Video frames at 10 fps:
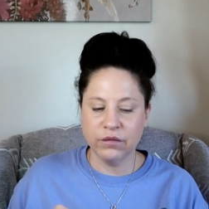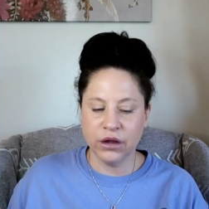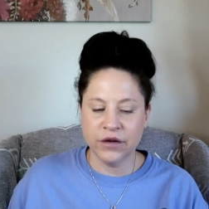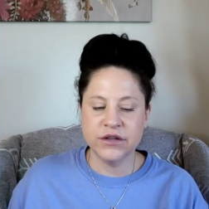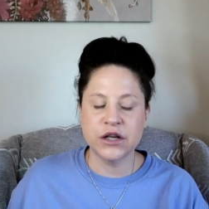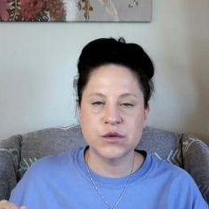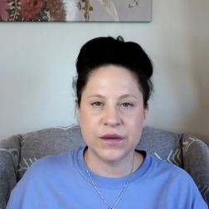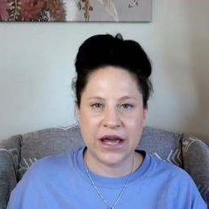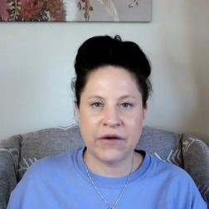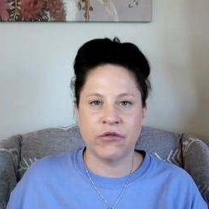loved us
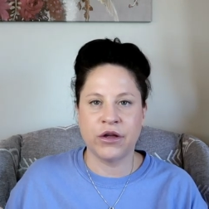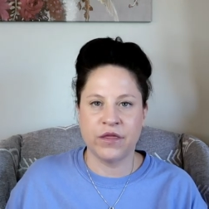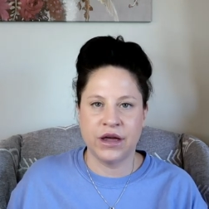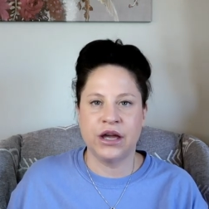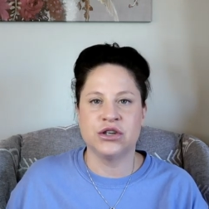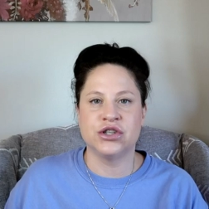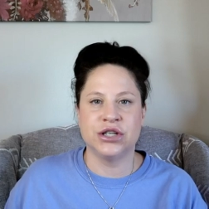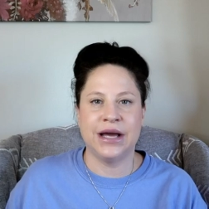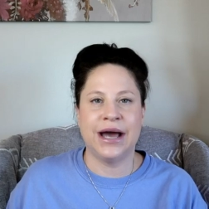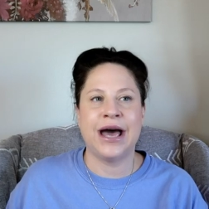with everything
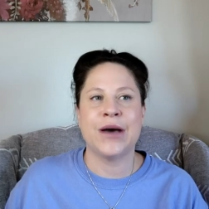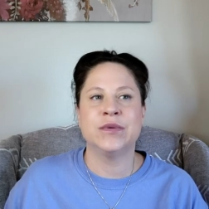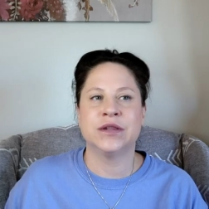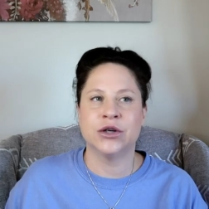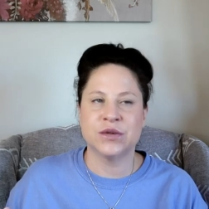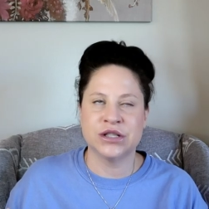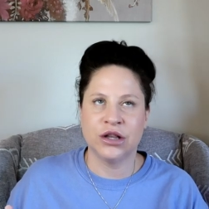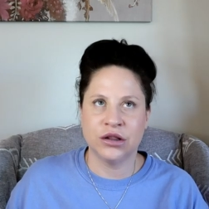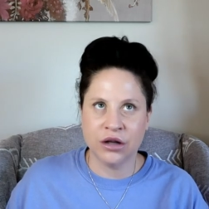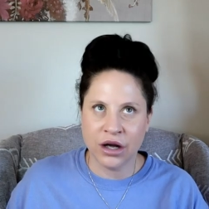she had, but there was a
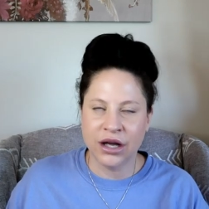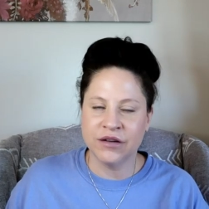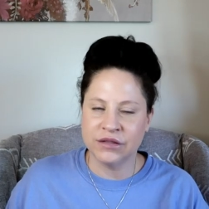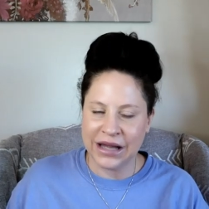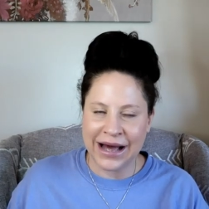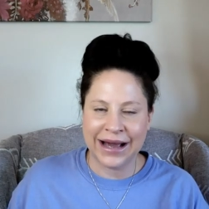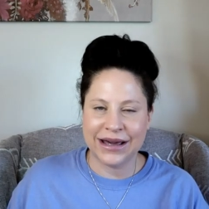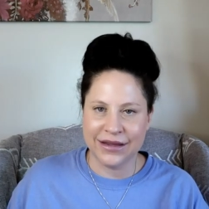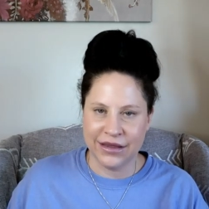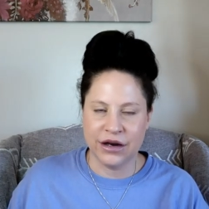lot of
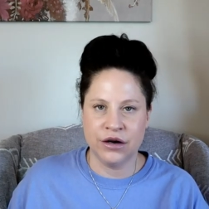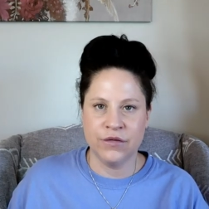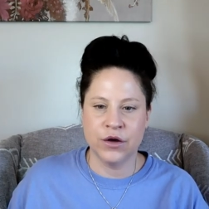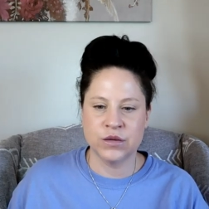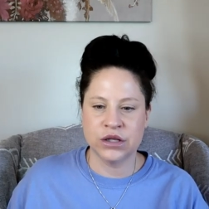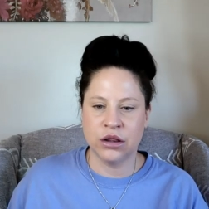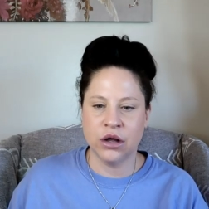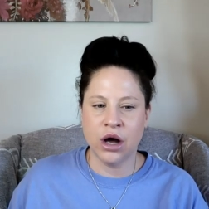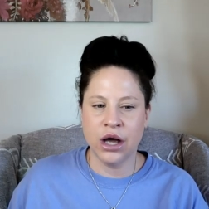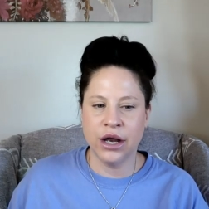lack there. There was a
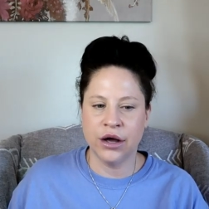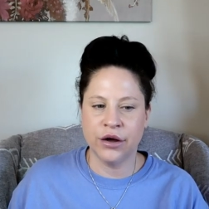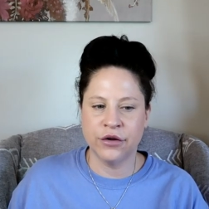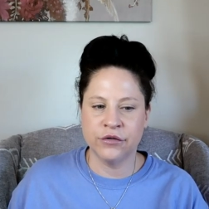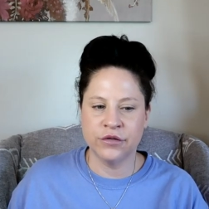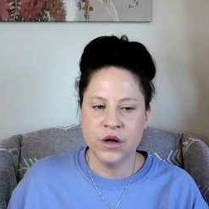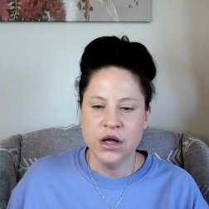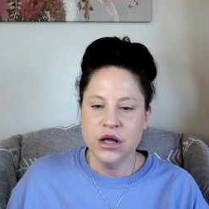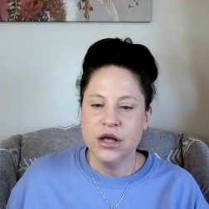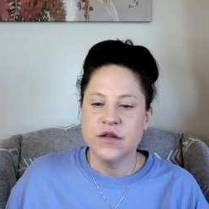lot of
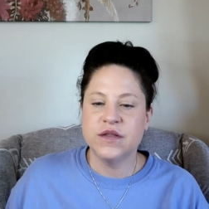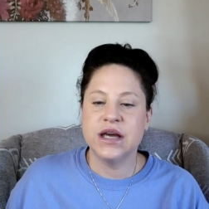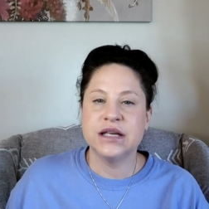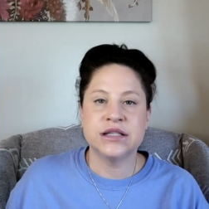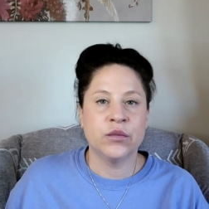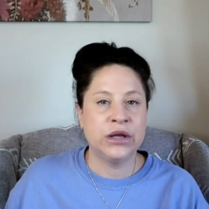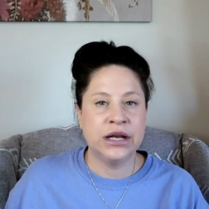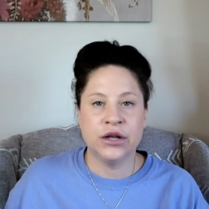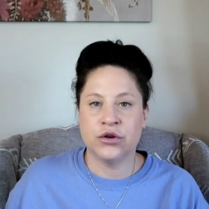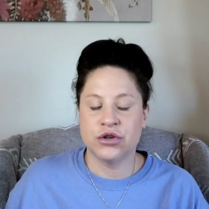things that we
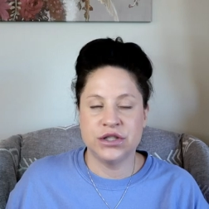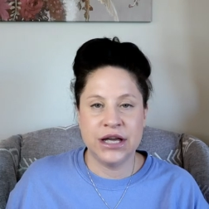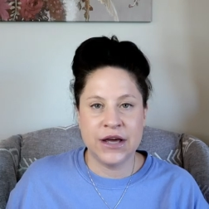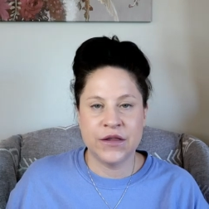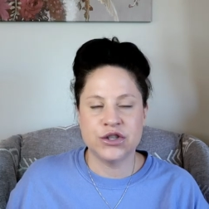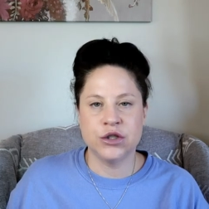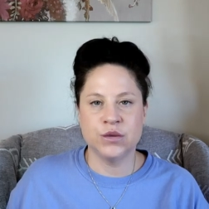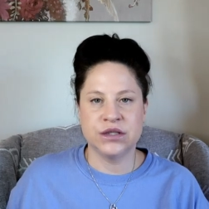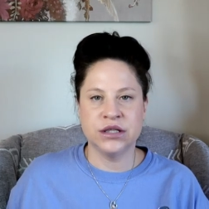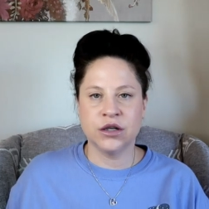didn't understand that she
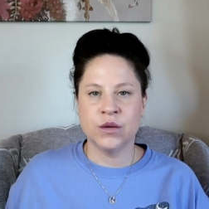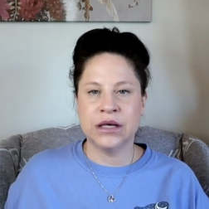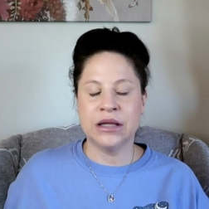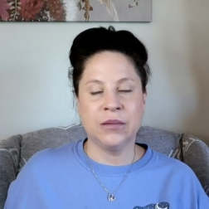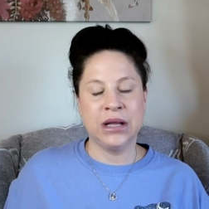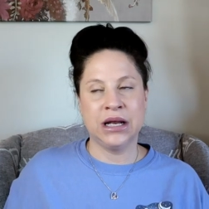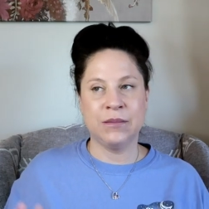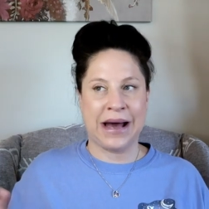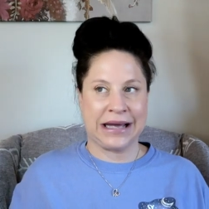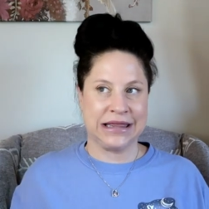was dealing with. And,
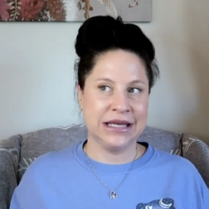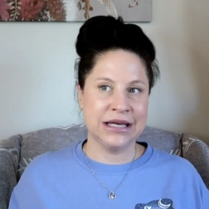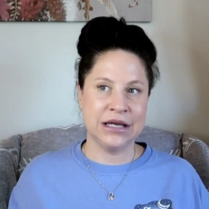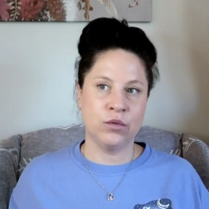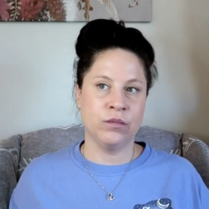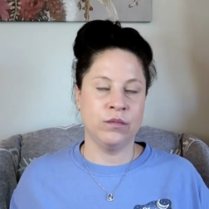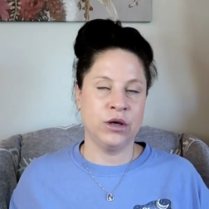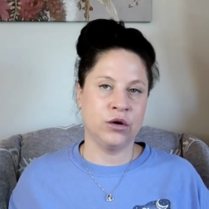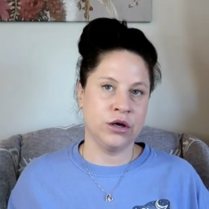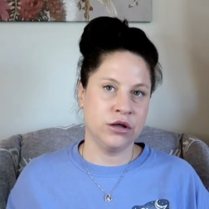and back then,
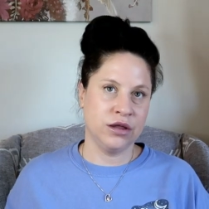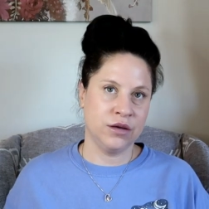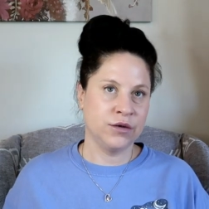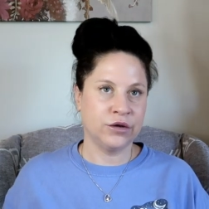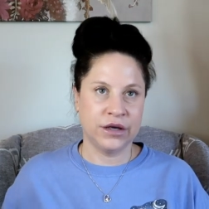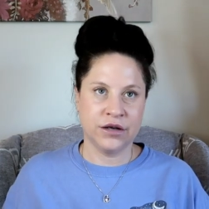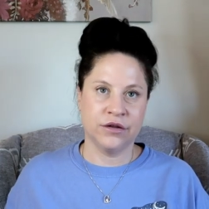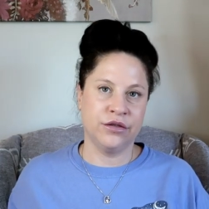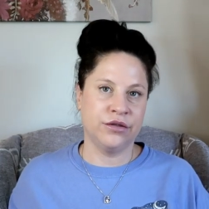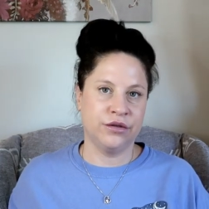mental, you think mental
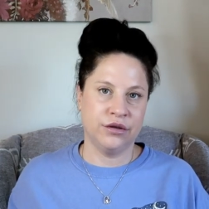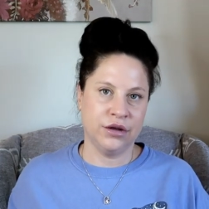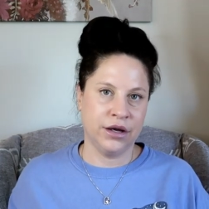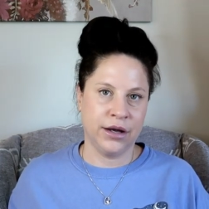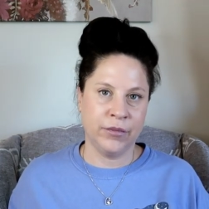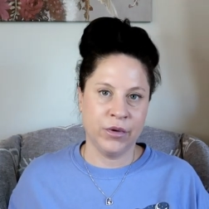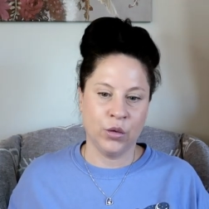health um,